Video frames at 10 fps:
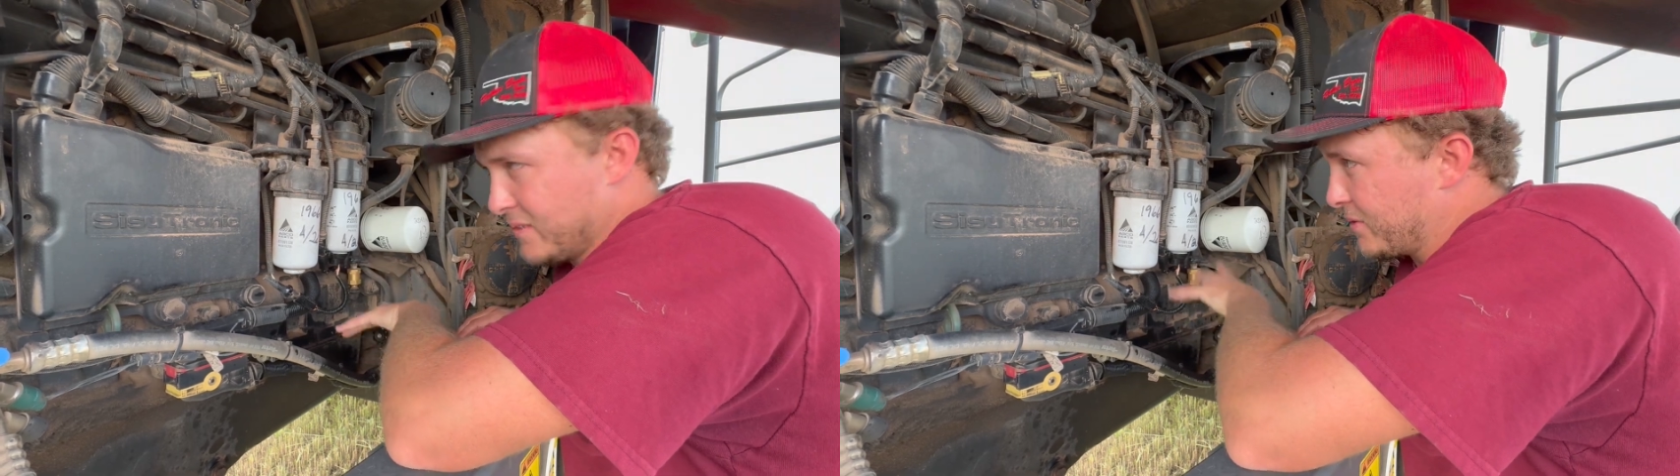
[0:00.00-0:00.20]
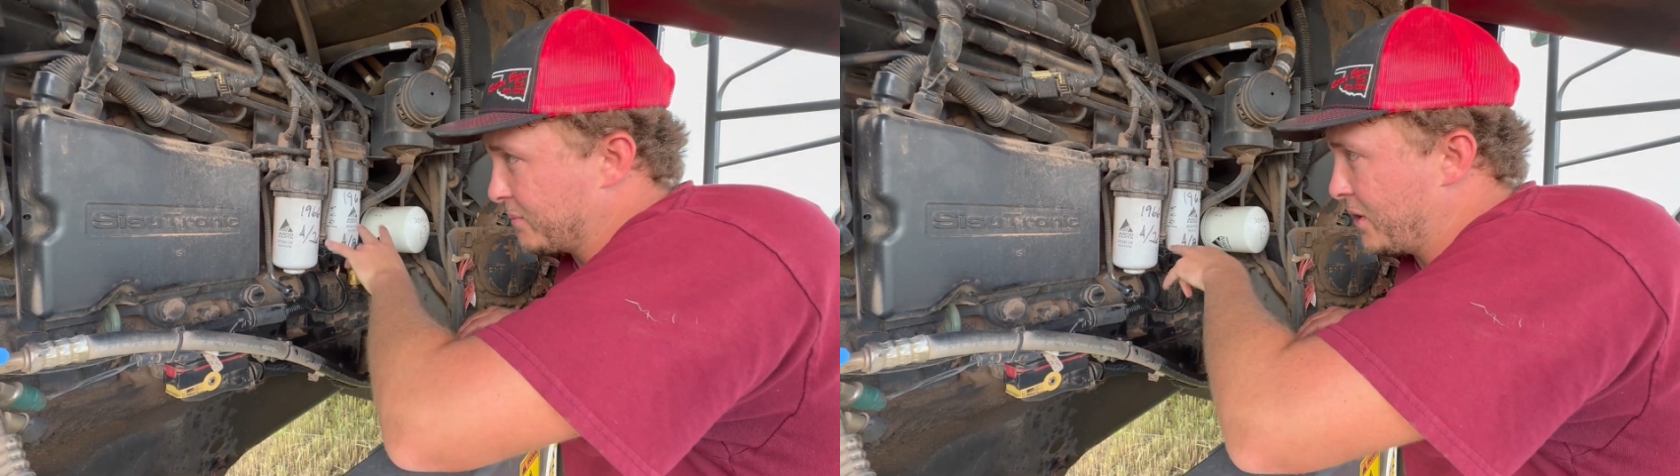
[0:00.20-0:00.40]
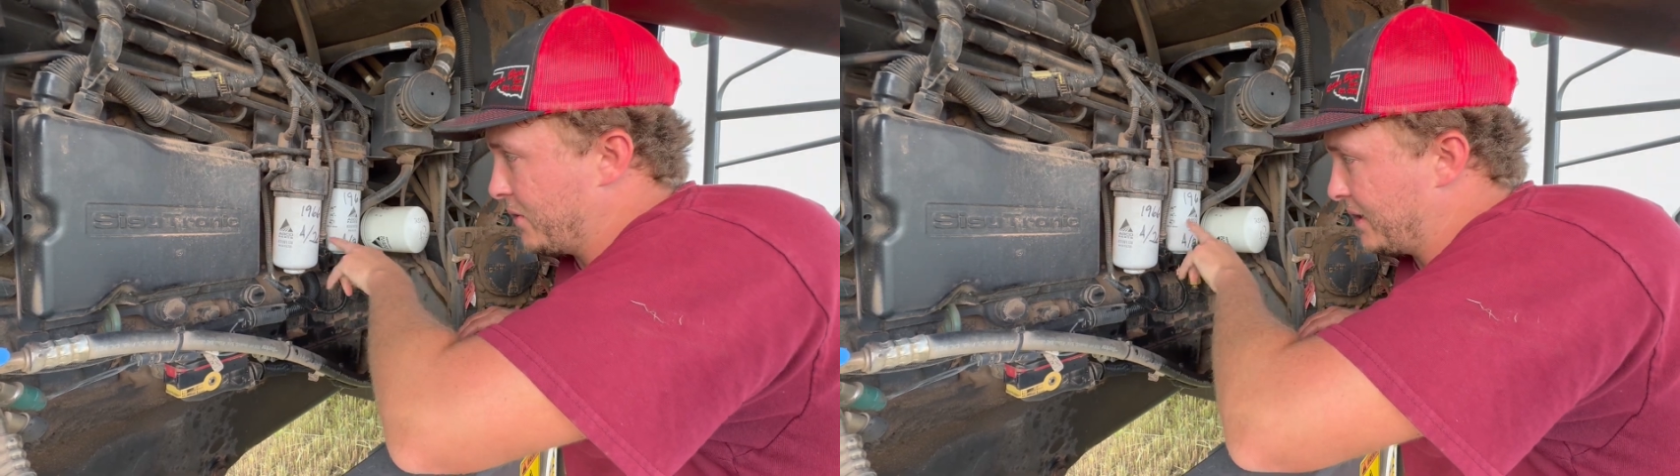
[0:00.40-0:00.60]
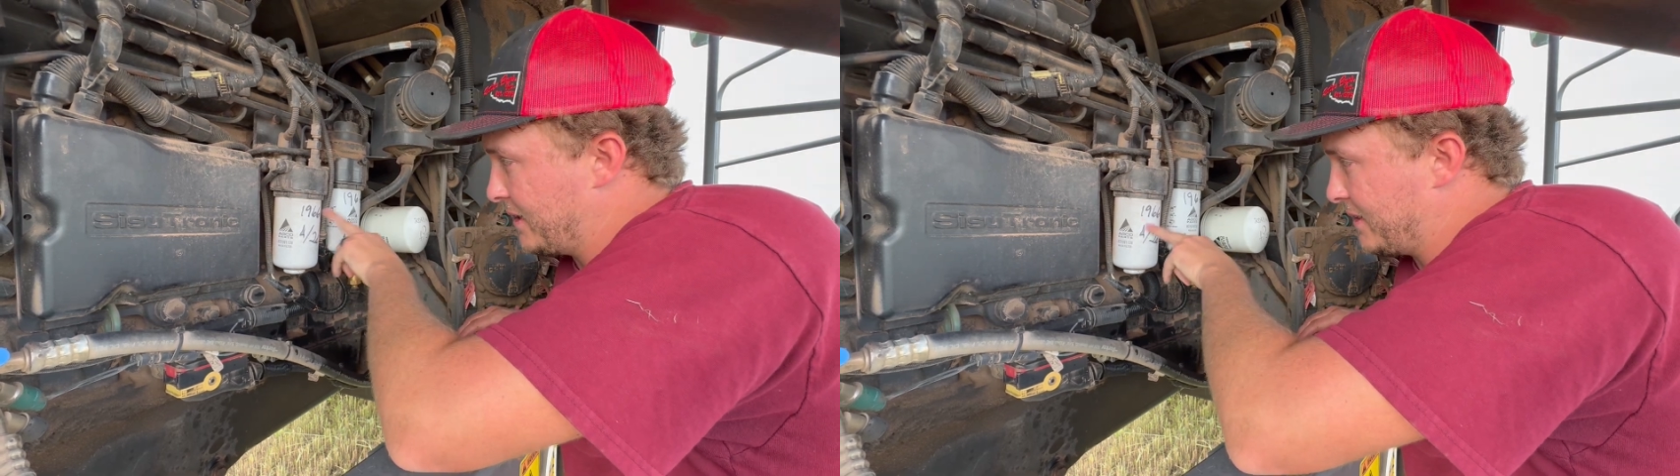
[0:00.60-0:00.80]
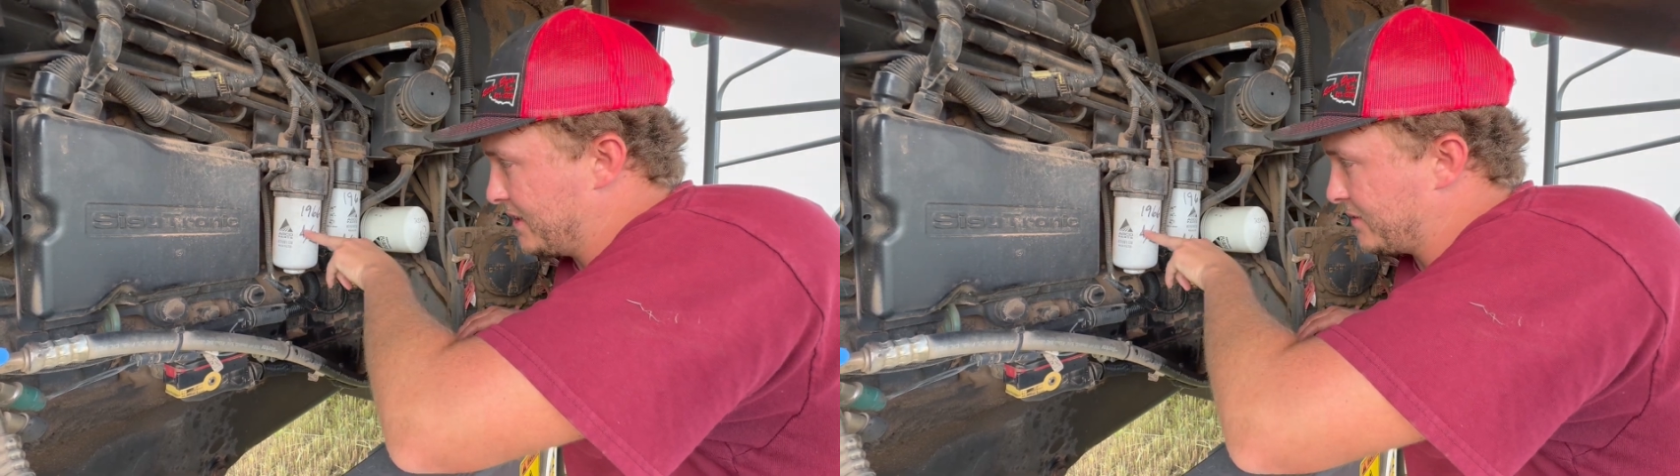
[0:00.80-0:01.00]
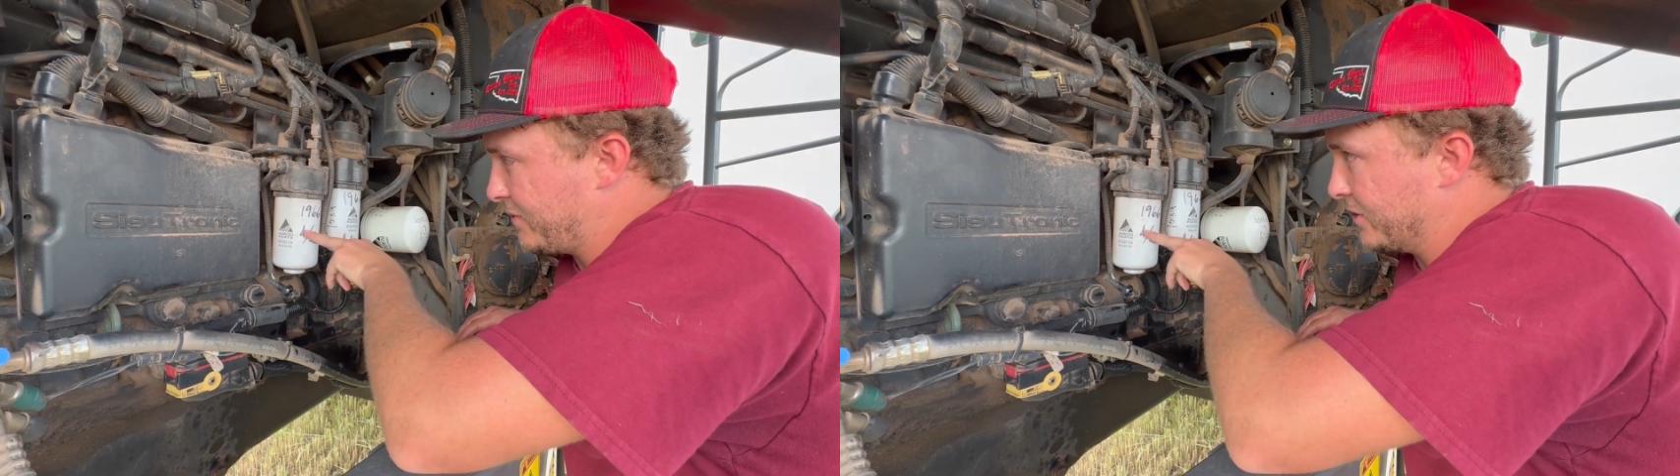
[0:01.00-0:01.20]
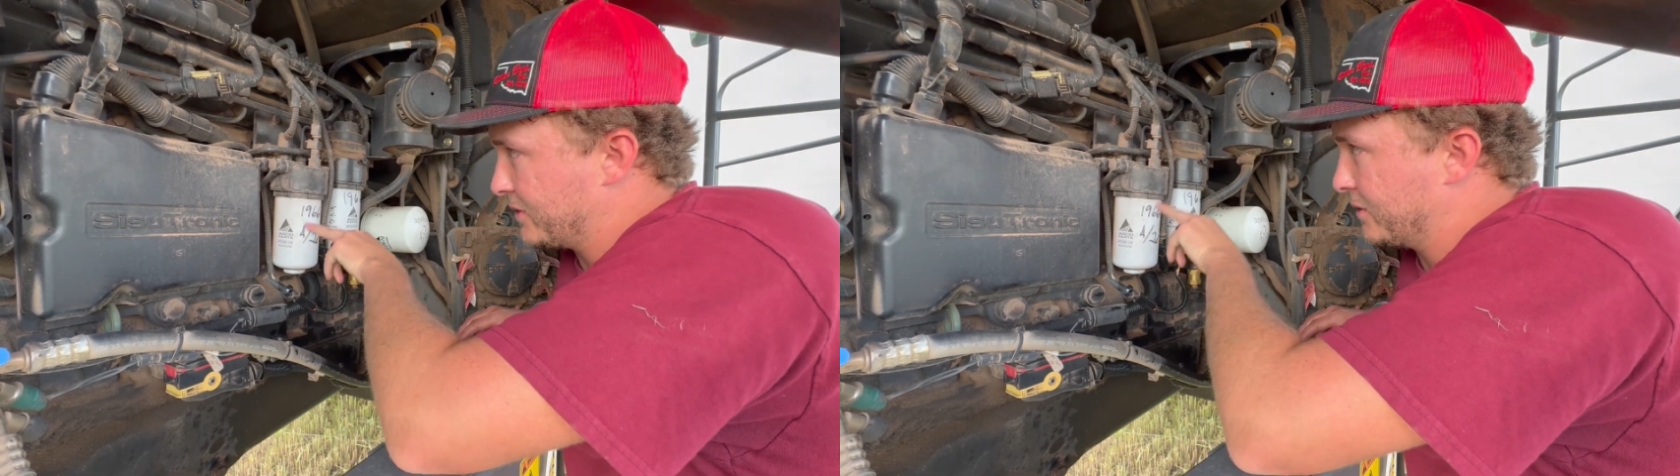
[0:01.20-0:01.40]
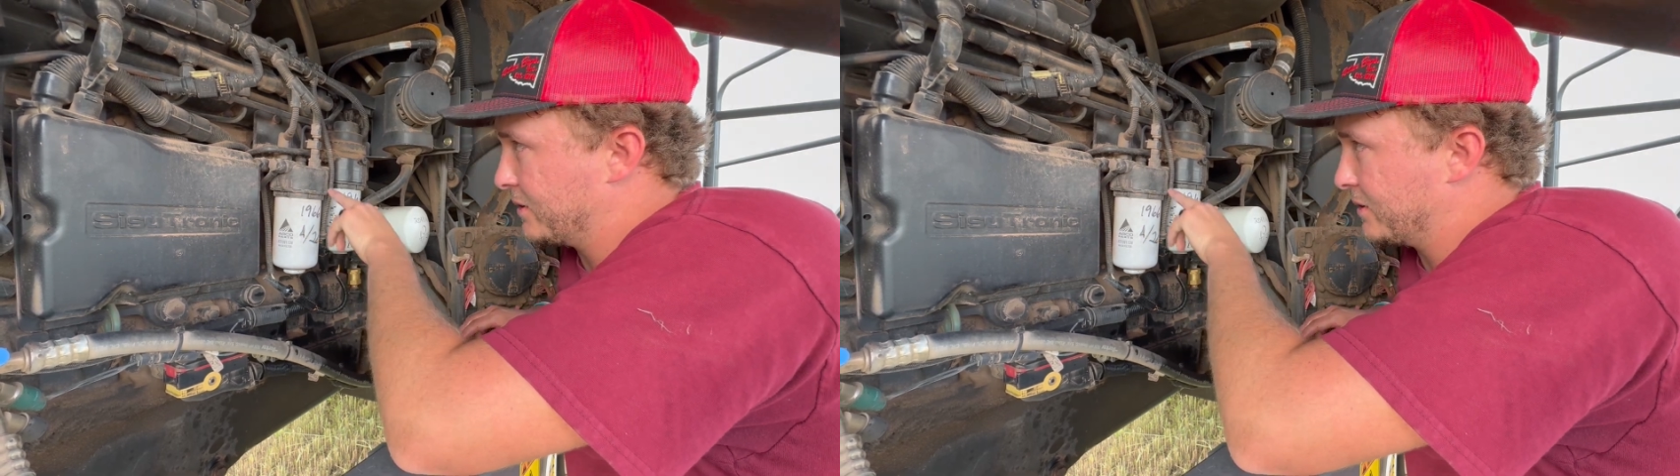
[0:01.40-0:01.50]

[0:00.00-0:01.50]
from going into this filter,